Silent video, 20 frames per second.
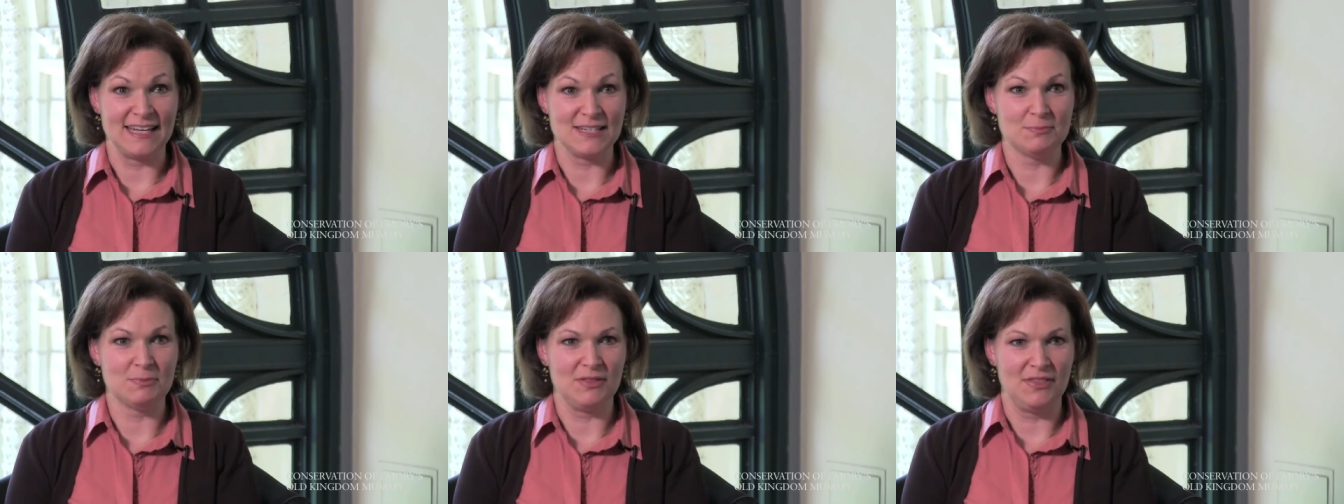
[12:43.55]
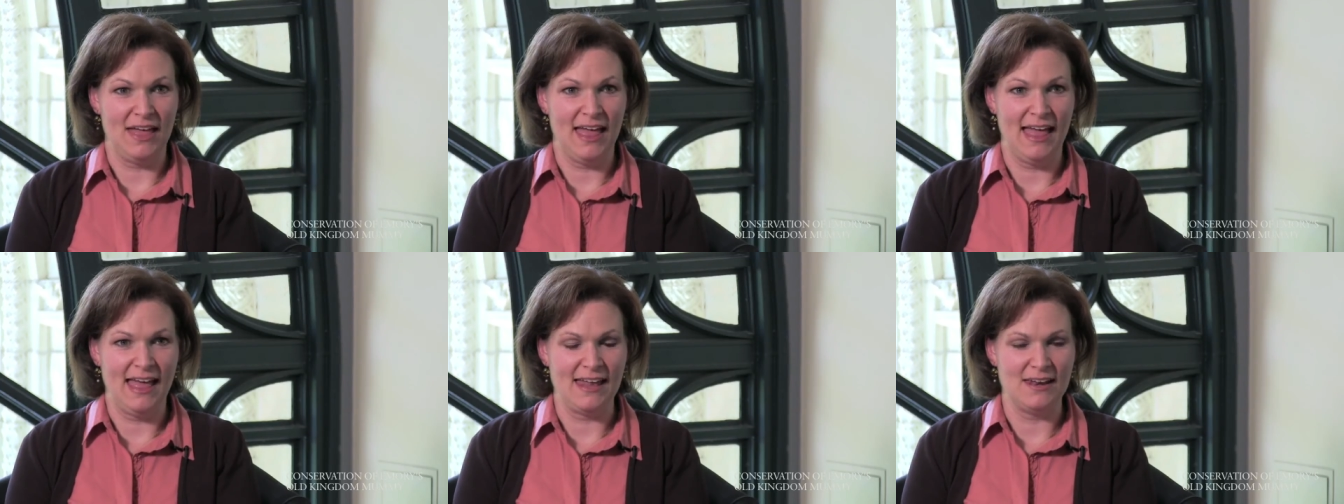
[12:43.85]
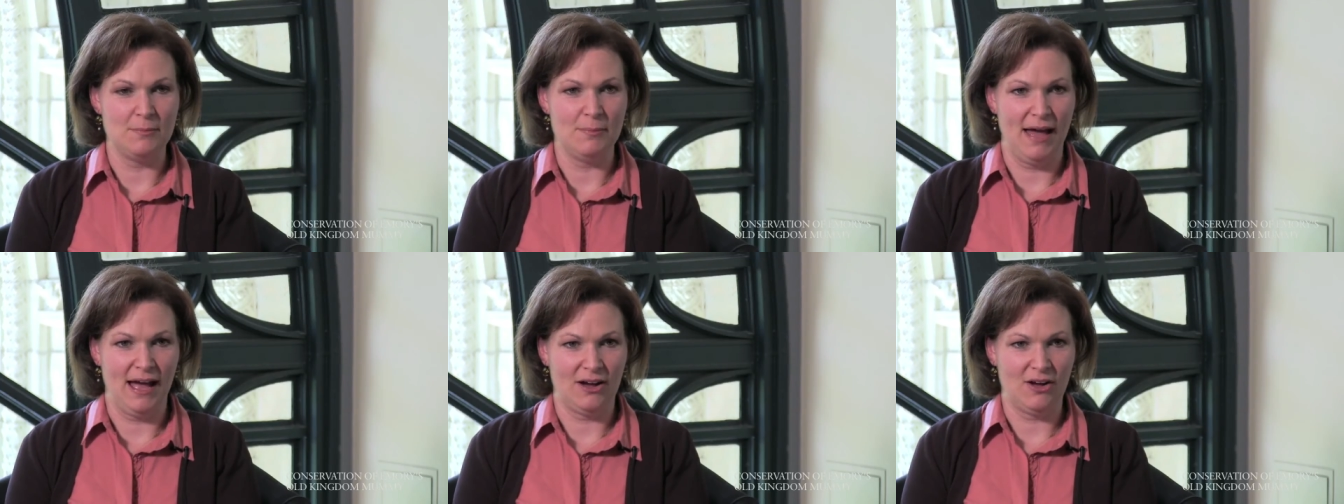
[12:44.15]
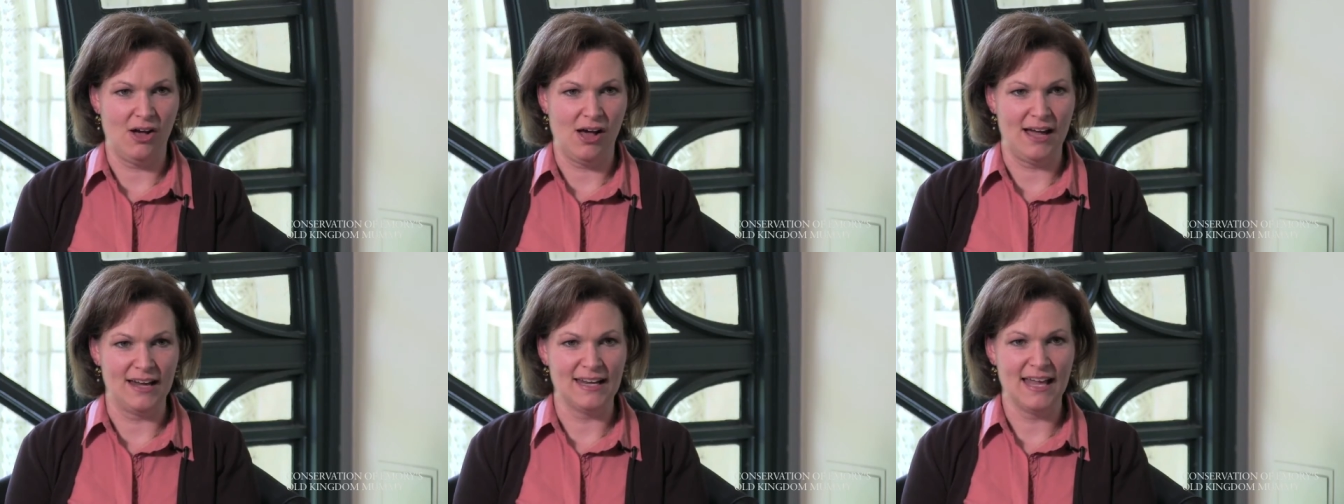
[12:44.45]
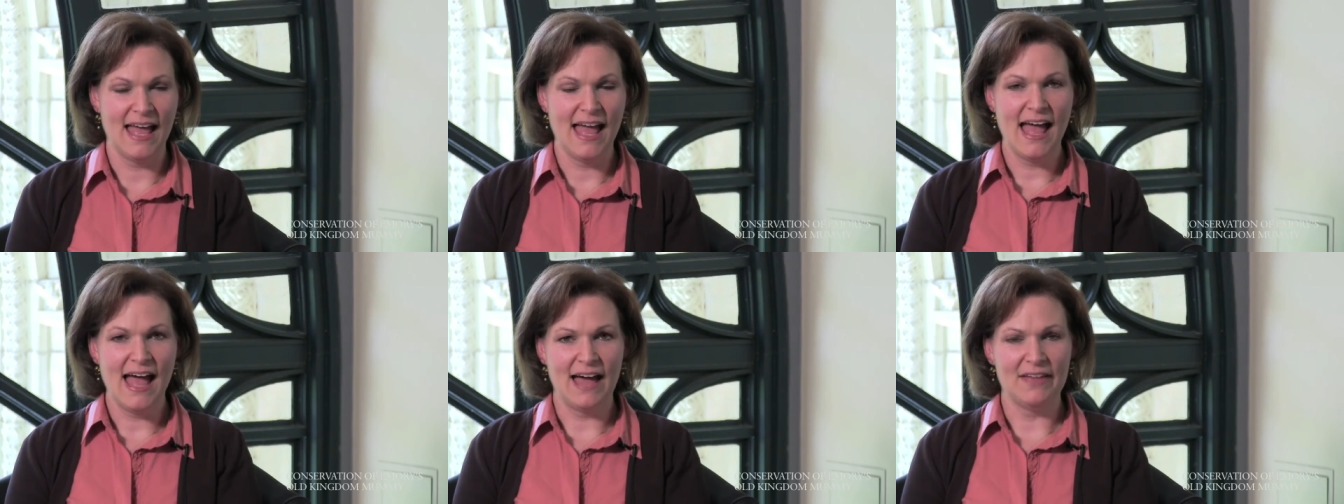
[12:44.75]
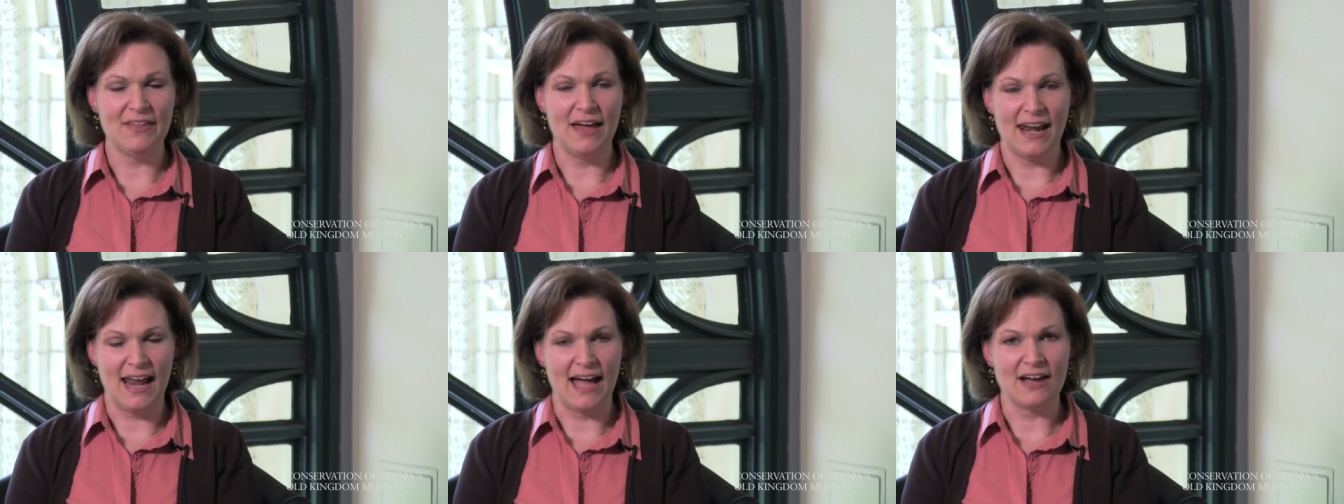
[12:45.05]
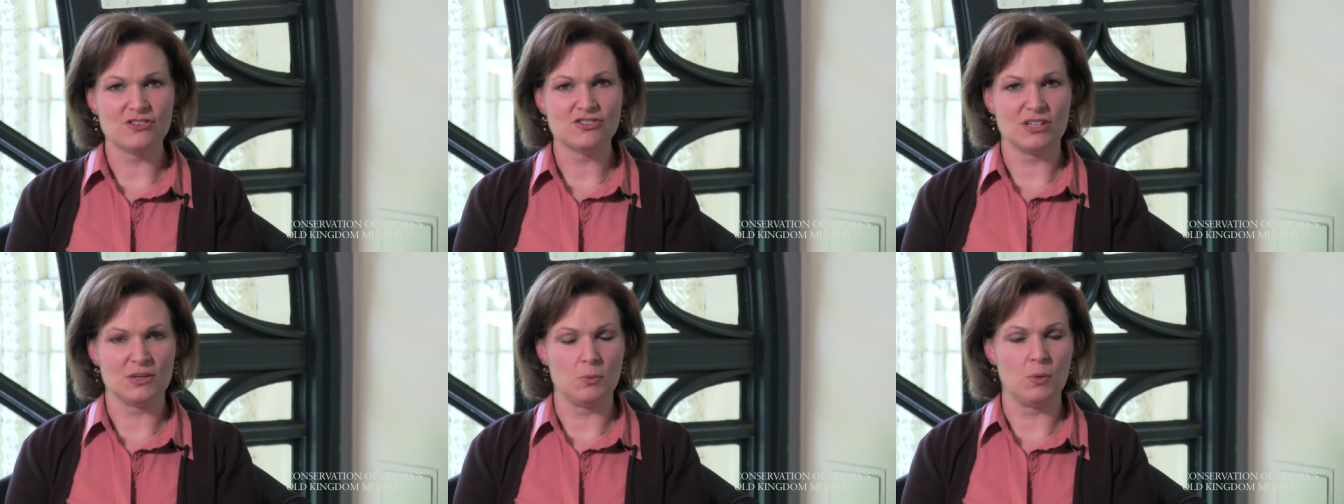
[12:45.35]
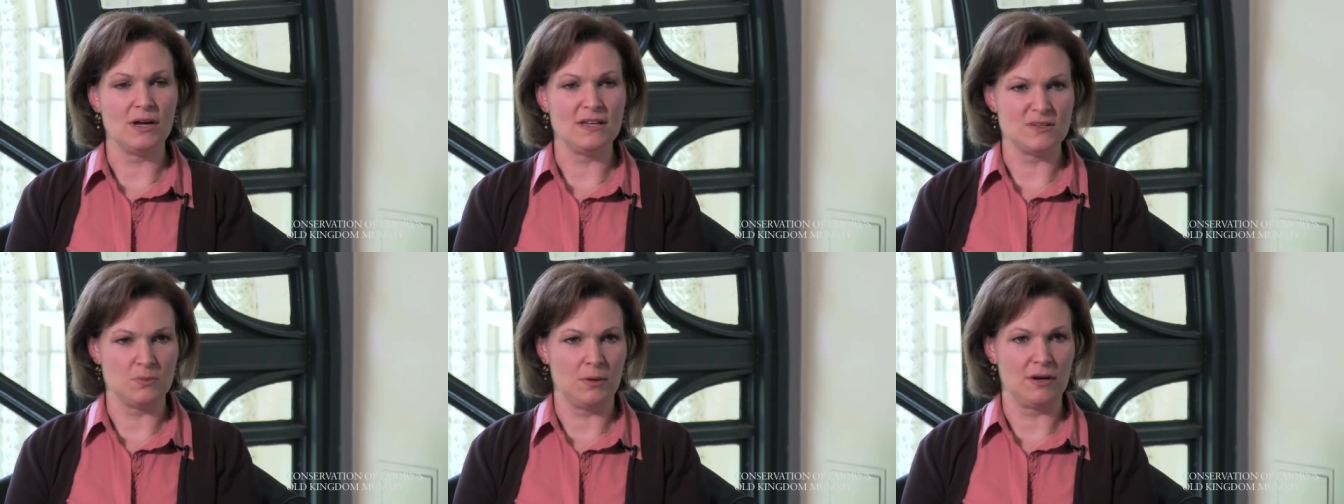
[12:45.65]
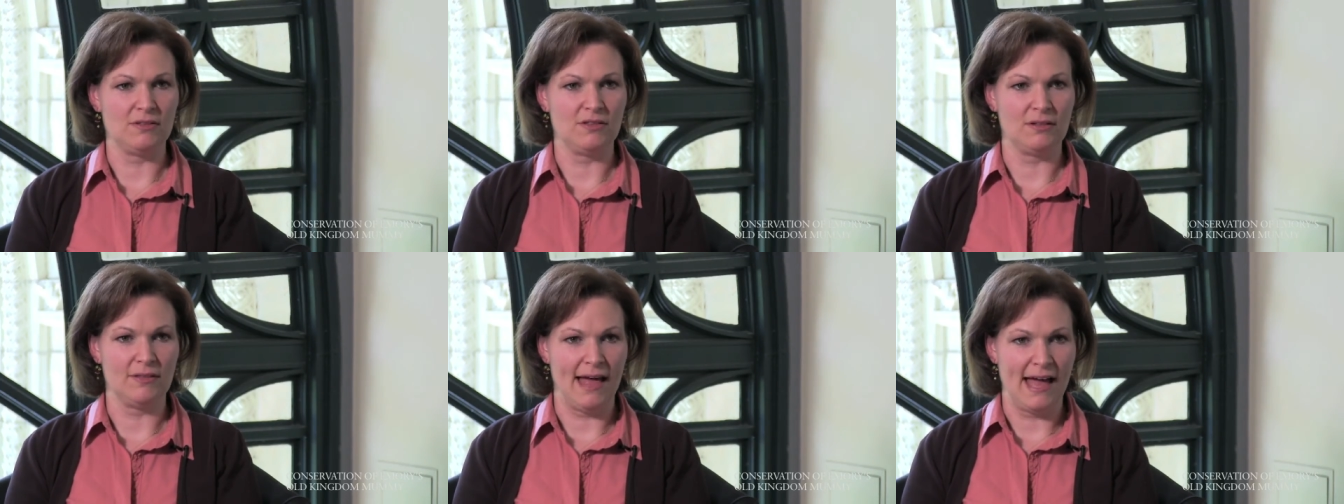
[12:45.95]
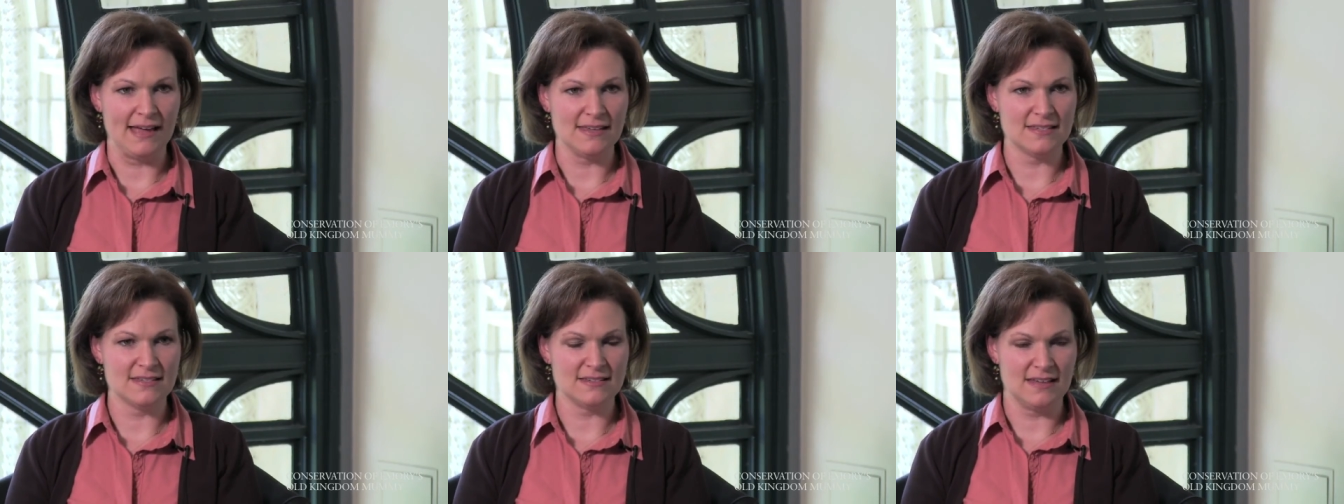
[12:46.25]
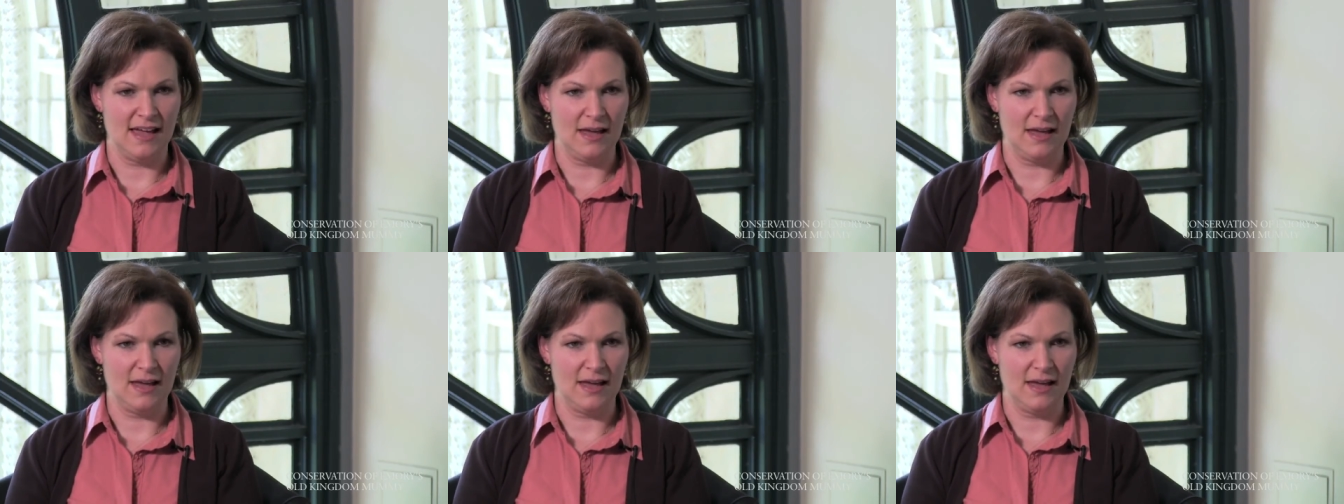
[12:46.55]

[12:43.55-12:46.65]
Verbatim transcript: get to put the head back on. And that actually was one of the last